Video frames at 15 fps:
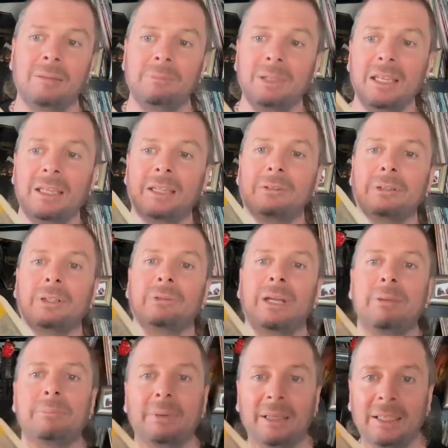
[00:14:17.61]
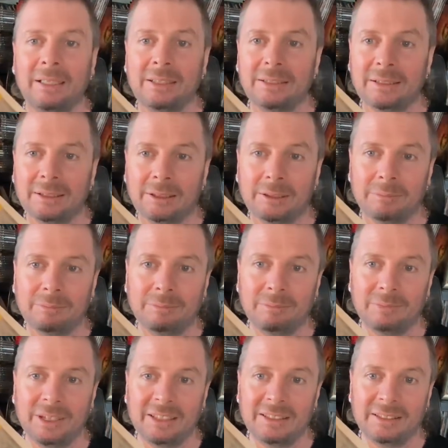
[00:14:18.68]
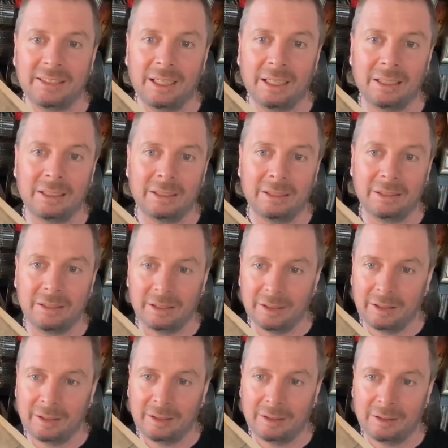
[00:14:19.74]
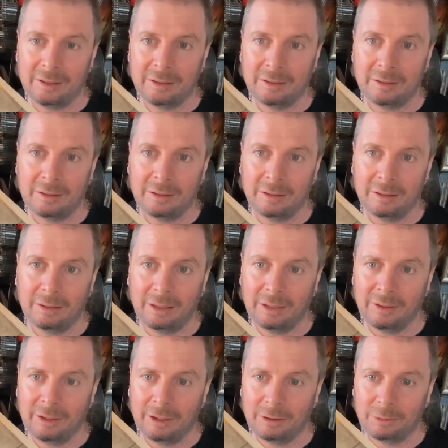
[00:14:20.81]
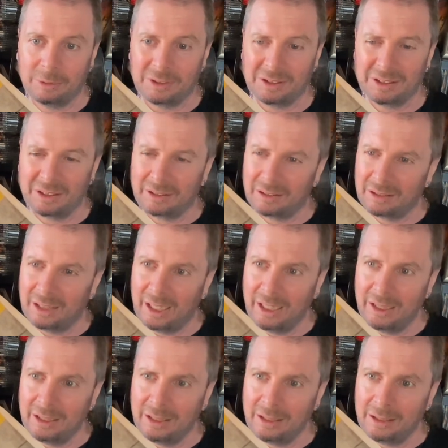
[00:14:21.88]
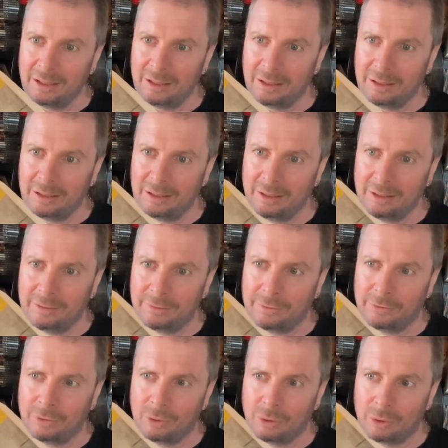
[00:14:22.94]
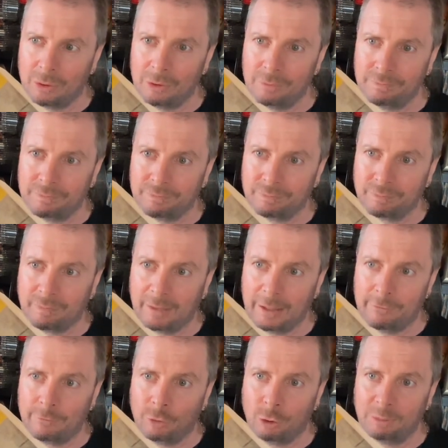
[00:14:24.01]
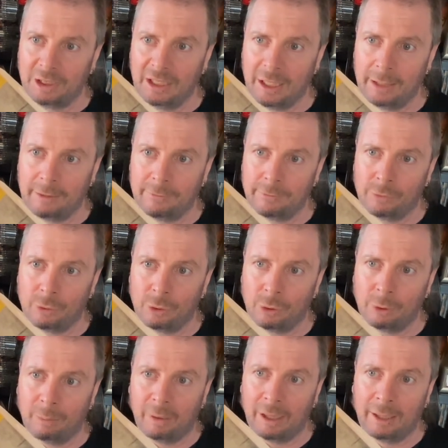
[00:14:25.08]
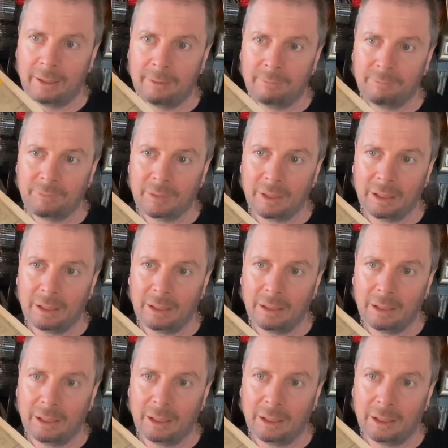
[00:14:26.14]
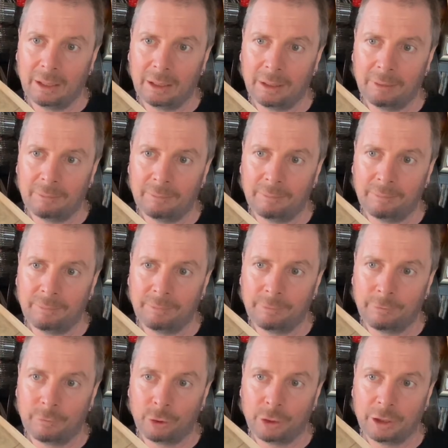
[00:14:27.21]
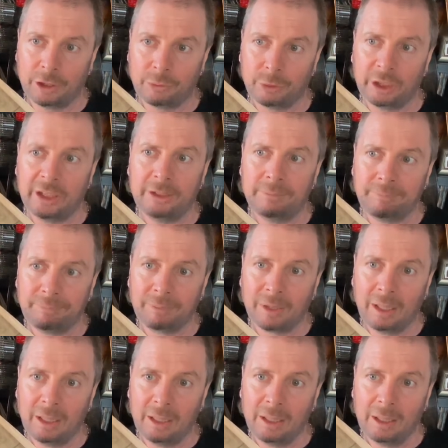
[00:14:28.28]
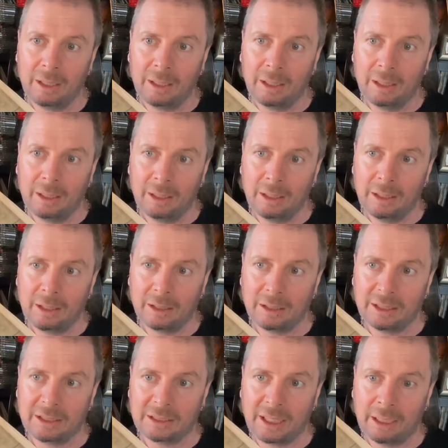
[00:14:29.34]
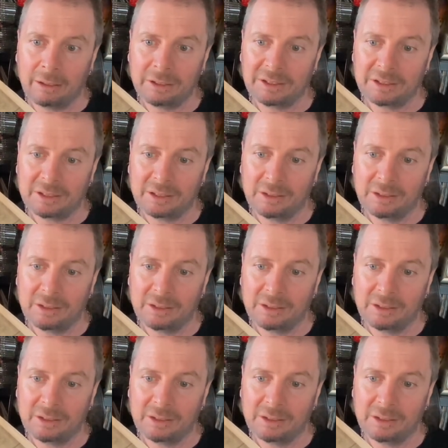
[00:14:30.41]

Yeah, they're a great band. Um, they started in, I think it was 84. They formed in 84 by um, Vernon Reid, the guitarist.